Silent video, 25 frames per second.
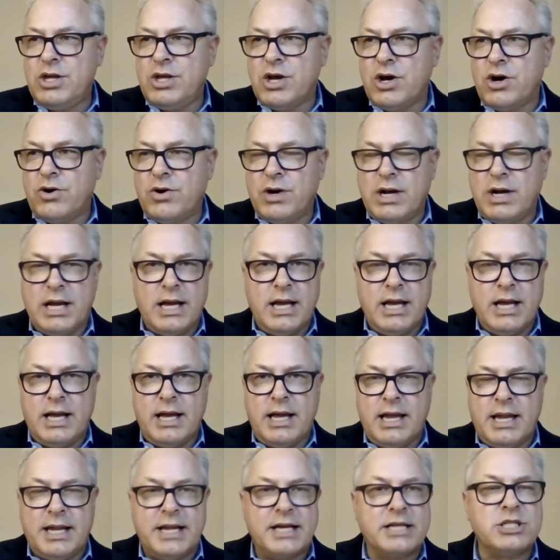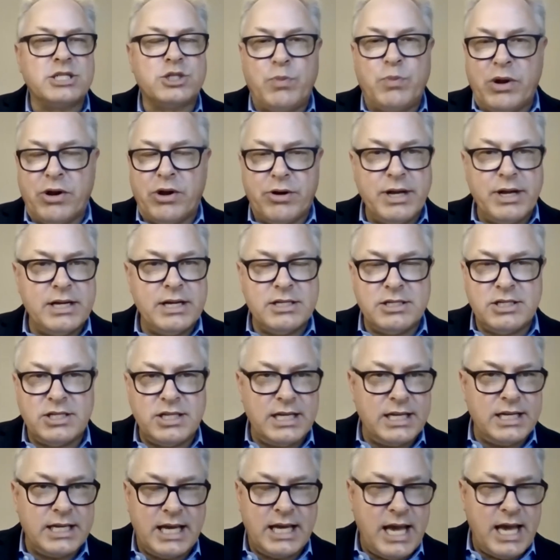you know, a, a, an experience
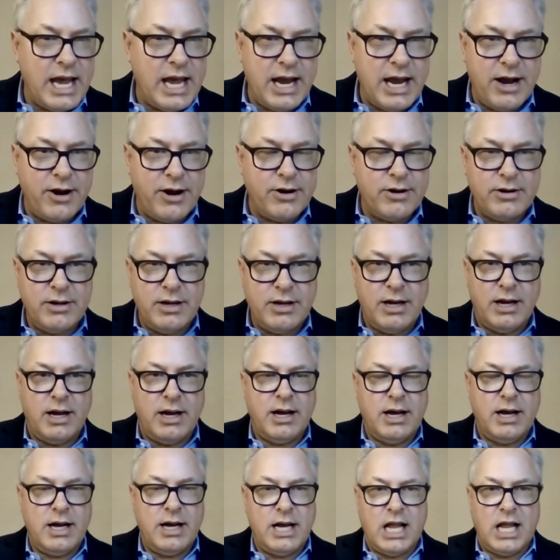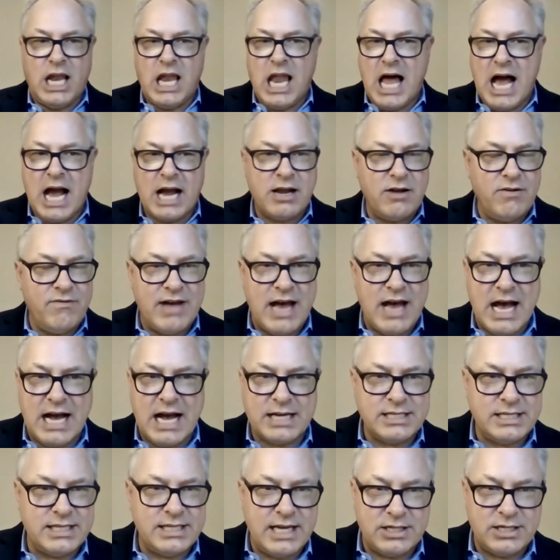in care, uh, a lack of
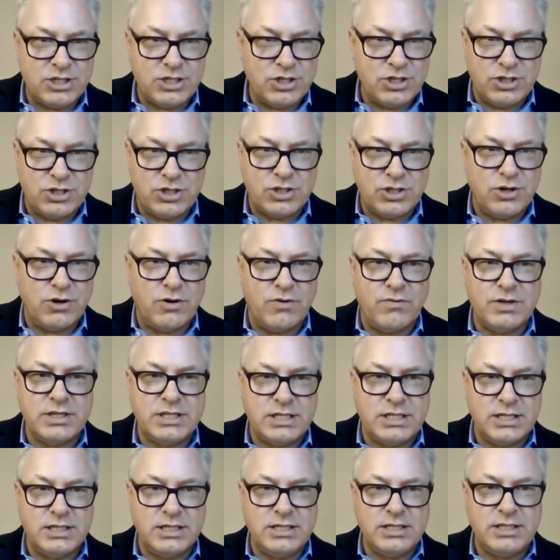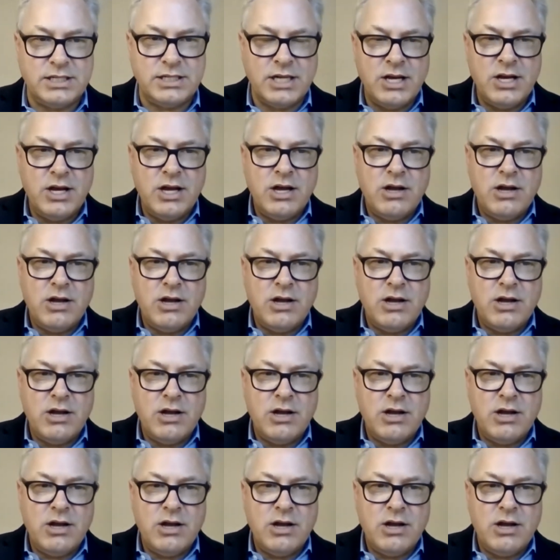access to services.